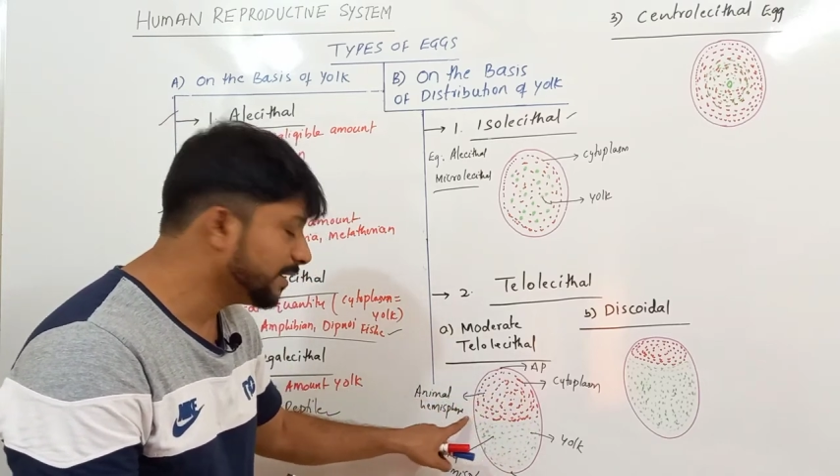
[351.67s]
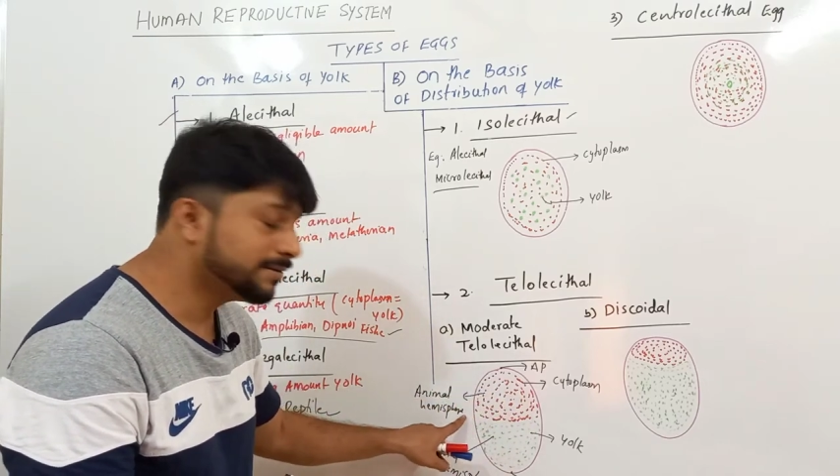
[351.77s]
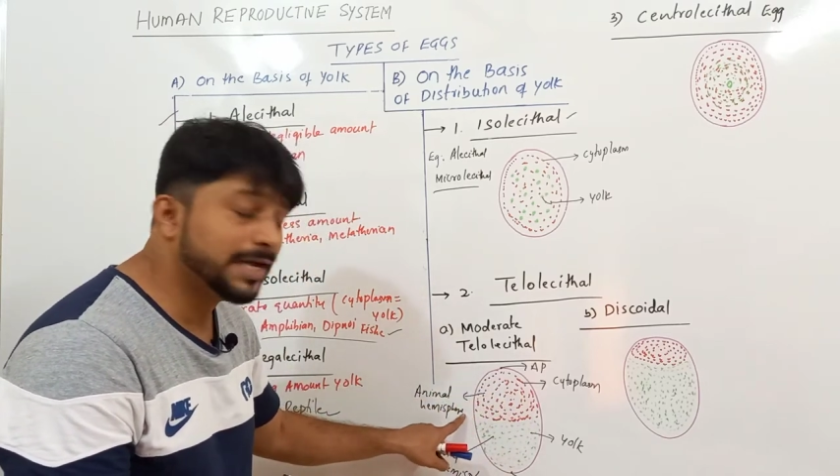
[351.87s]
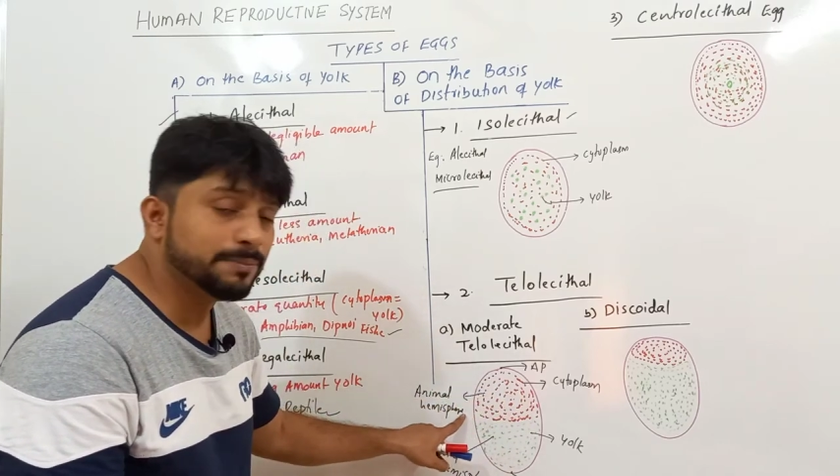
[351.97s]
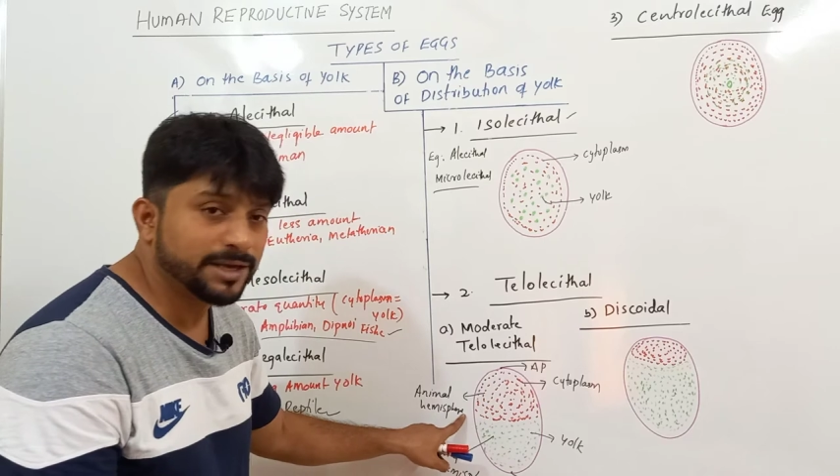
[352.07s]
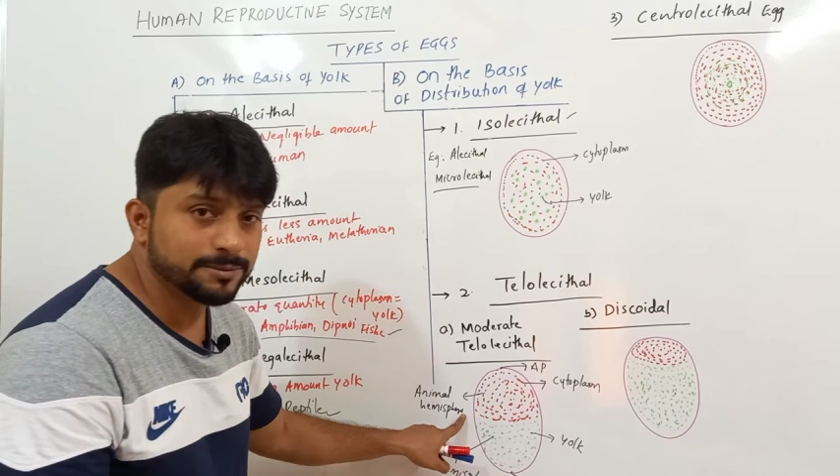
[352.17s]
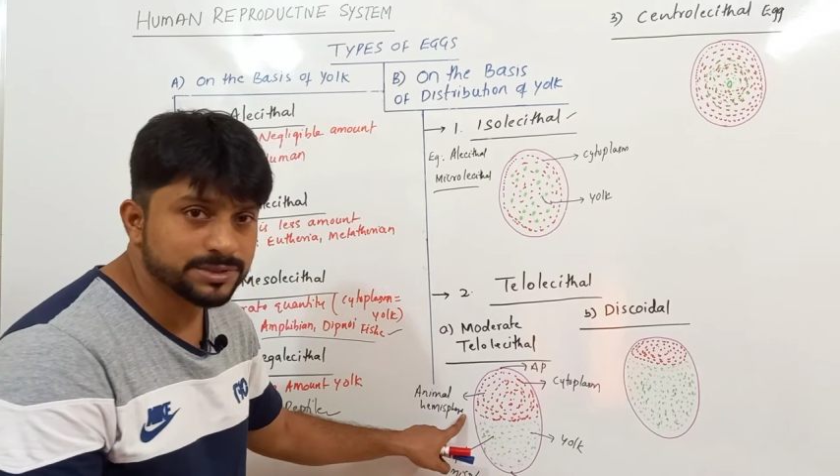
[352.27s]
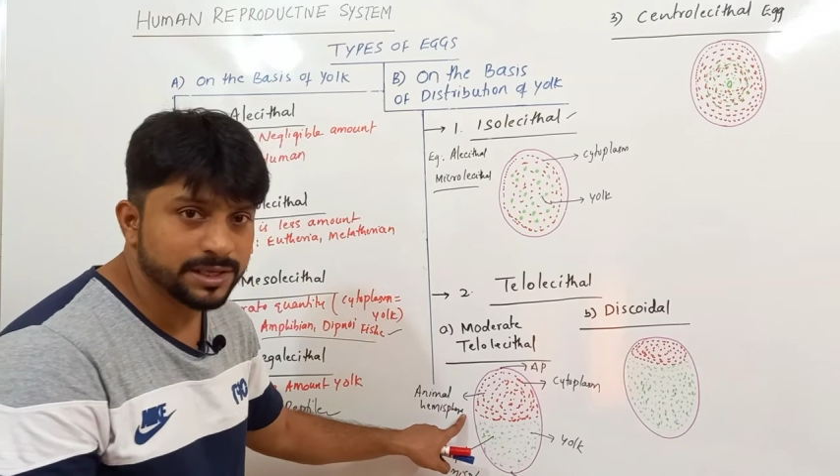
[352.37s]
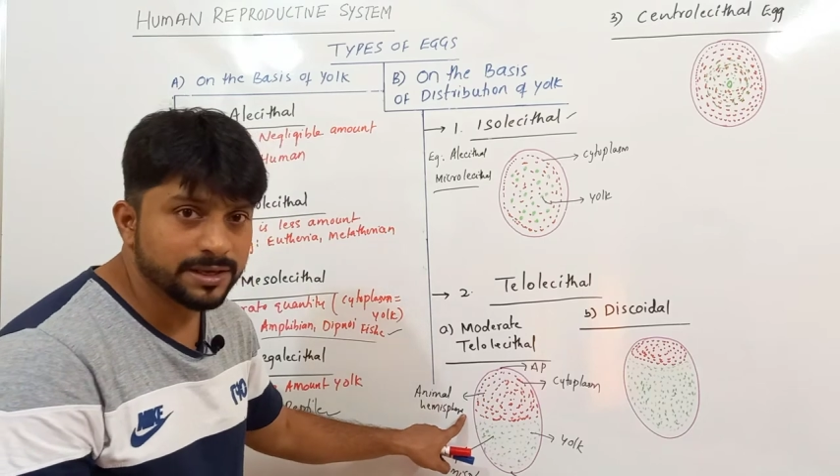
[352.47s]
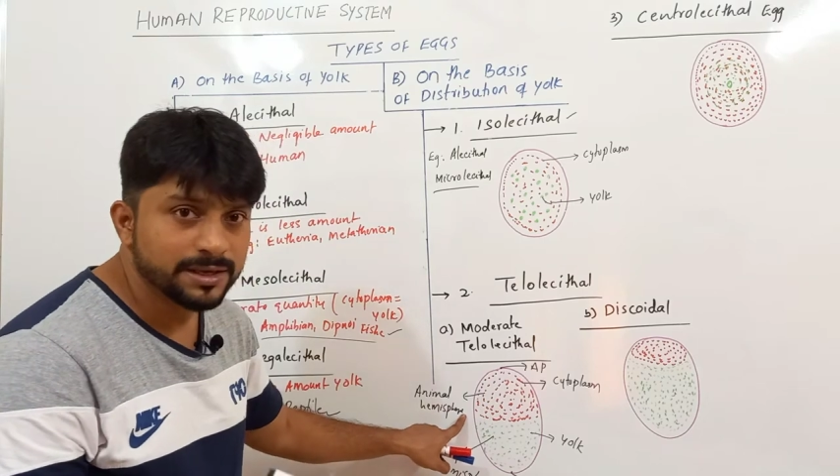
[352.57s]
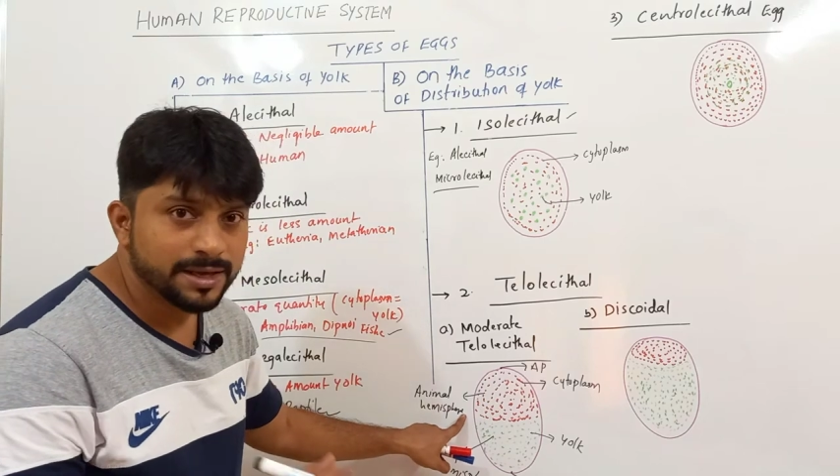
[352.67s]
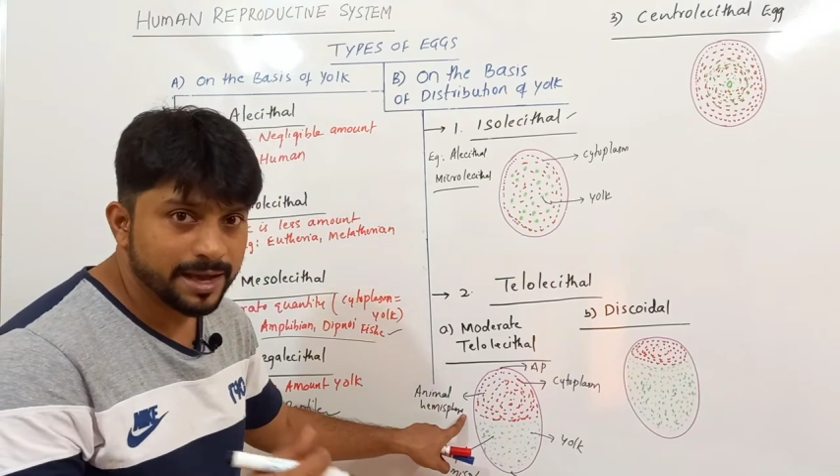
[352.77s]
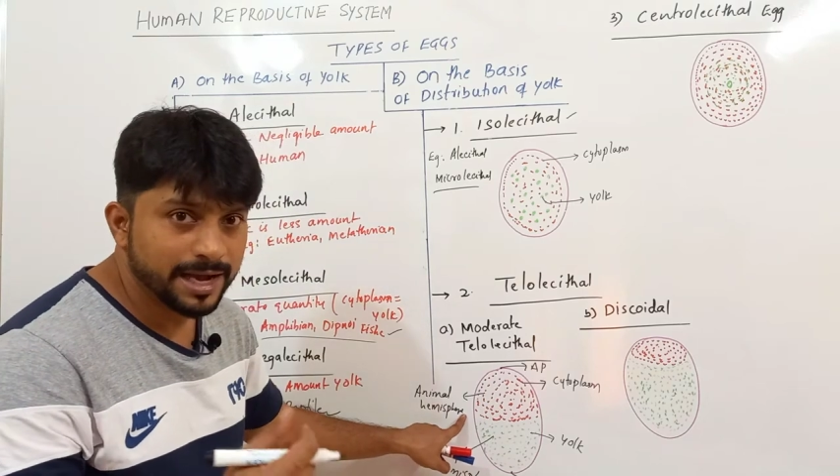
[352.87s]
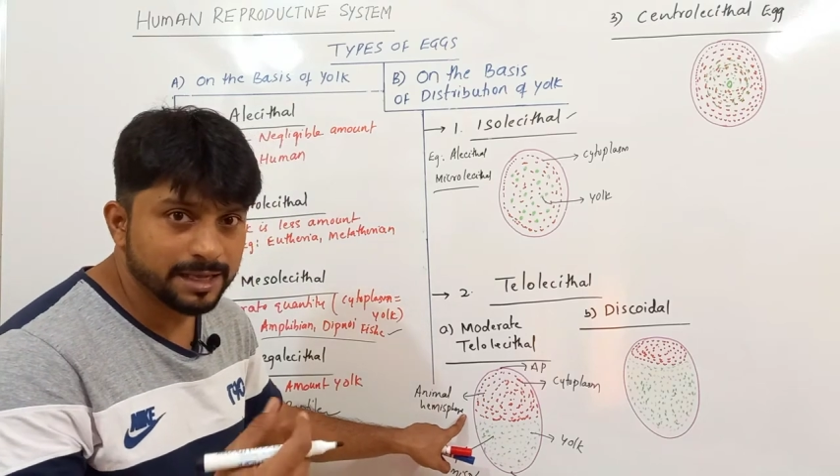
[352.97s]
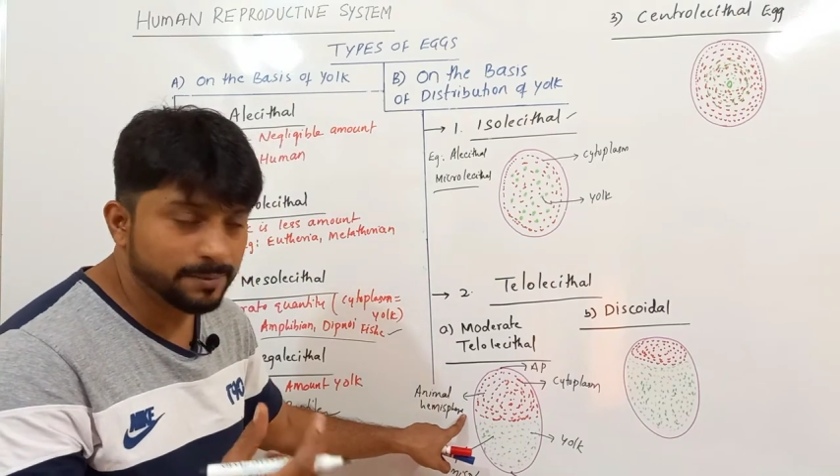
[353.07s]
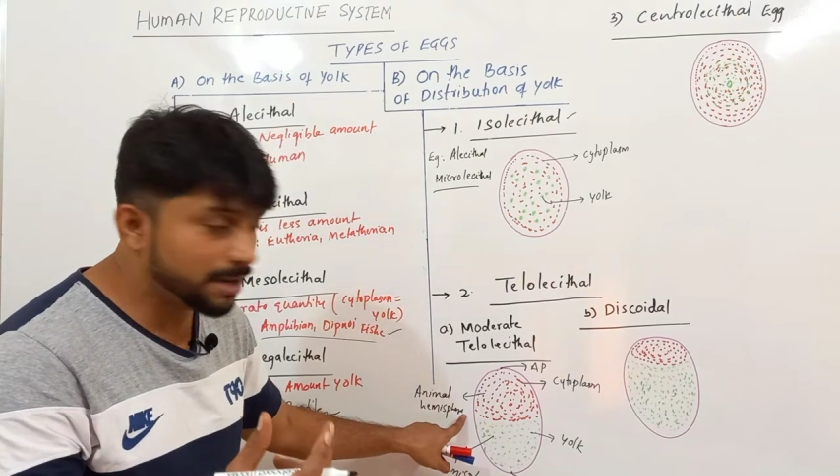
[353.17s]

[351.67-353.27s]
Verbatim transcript: that becomes the animal